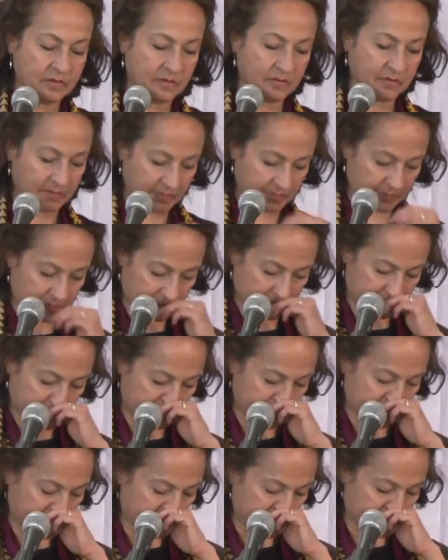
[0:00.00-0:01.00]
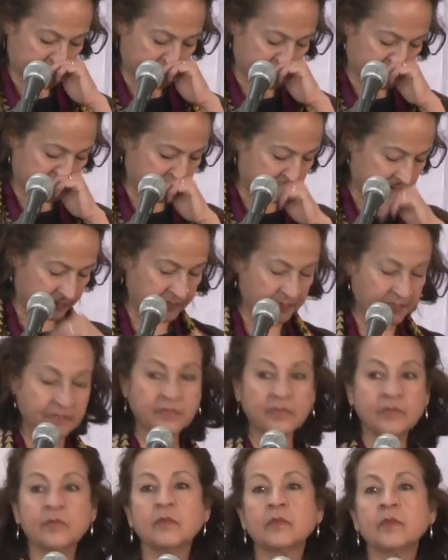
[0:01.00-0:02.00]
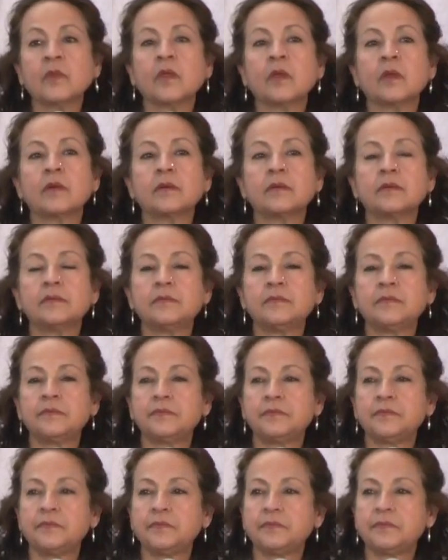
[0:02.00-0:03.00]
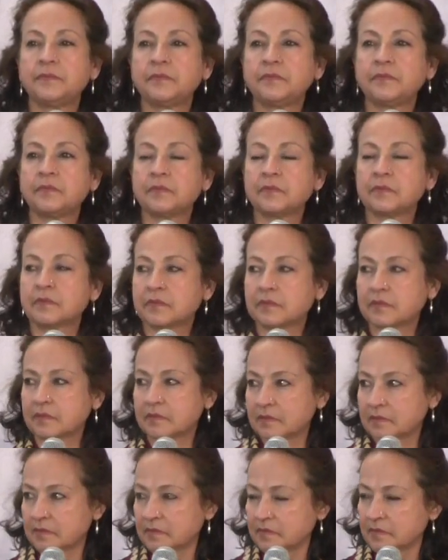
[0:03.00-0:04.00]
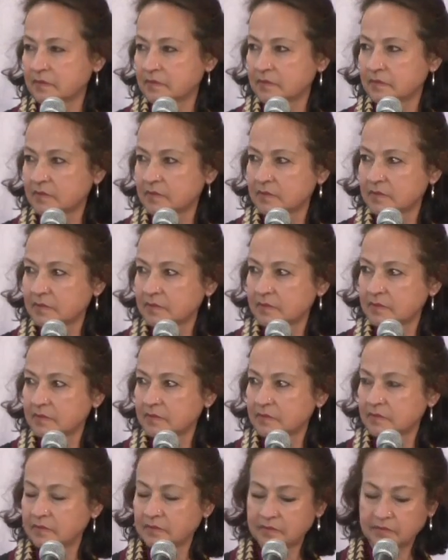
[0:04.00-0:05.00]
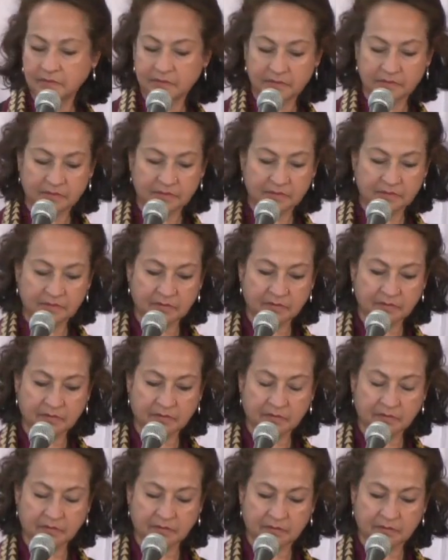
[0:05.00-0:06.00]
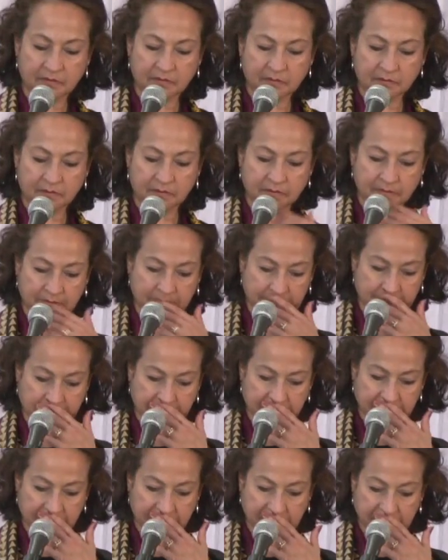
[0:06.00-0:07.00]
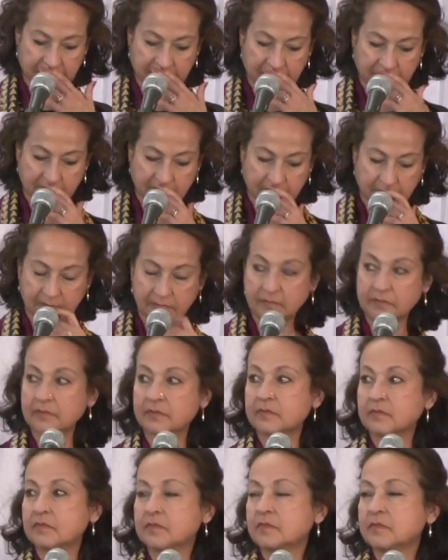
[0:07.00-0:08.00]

(silent)